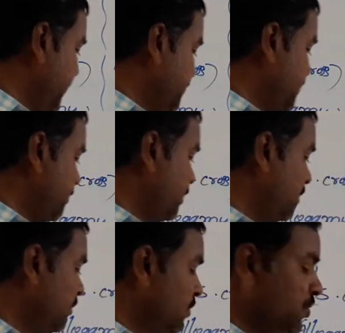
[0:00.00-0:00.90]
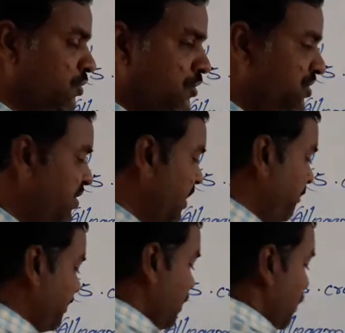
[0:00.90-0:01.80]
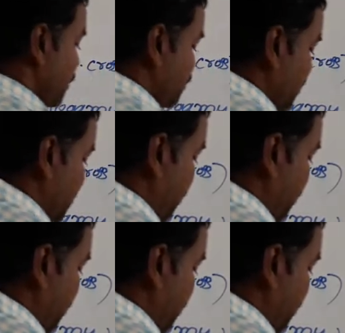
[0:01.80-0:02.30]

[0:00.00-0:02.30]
Example, Joastira. So the